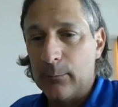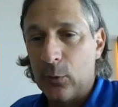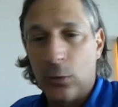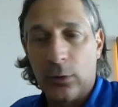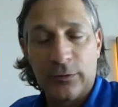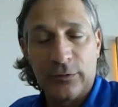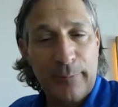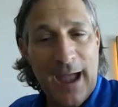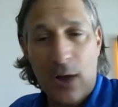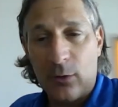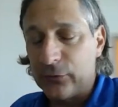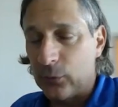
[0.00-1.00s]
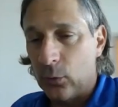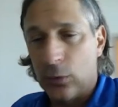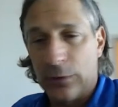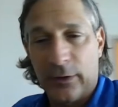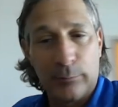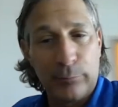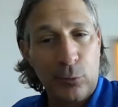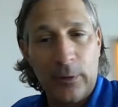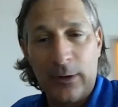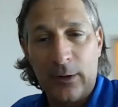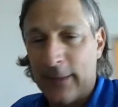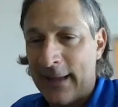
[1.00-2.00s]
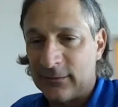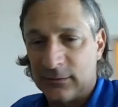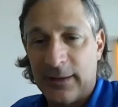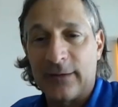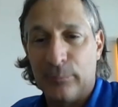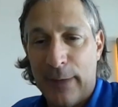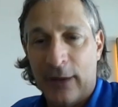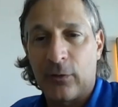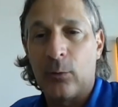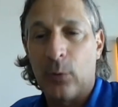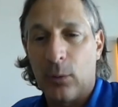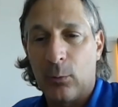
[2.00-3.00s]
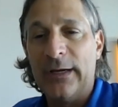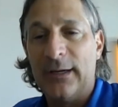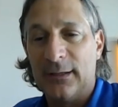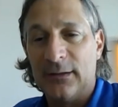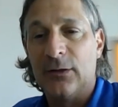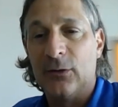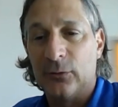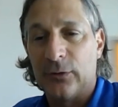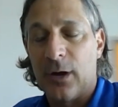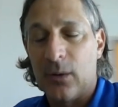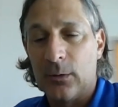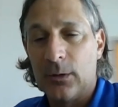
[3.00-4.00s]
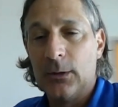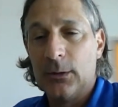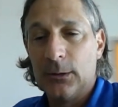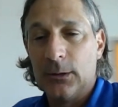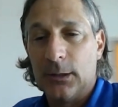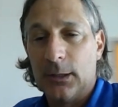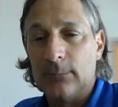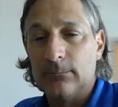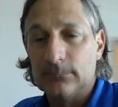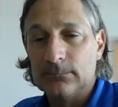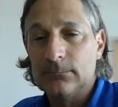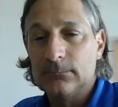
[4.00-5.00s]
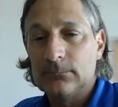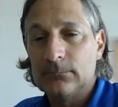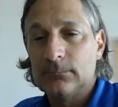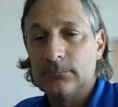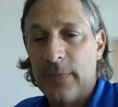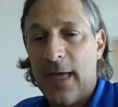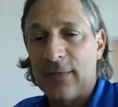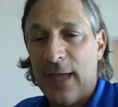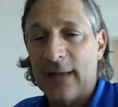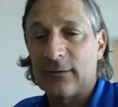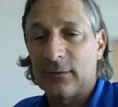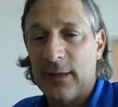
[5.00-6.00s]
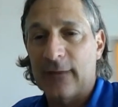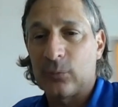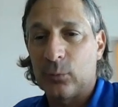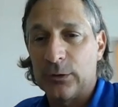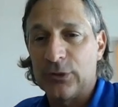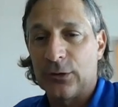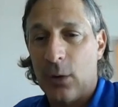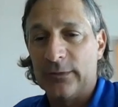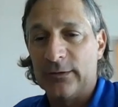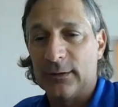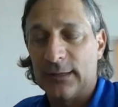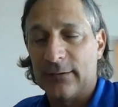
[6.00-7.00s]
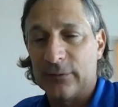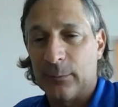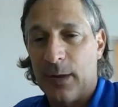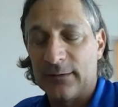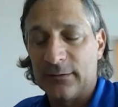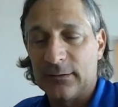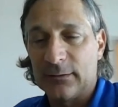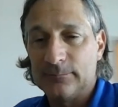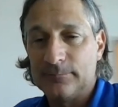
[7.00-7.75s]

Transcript: um, or spouse or their employer. That's that's better than what we can do. So um, that that's that's what you're always going to get from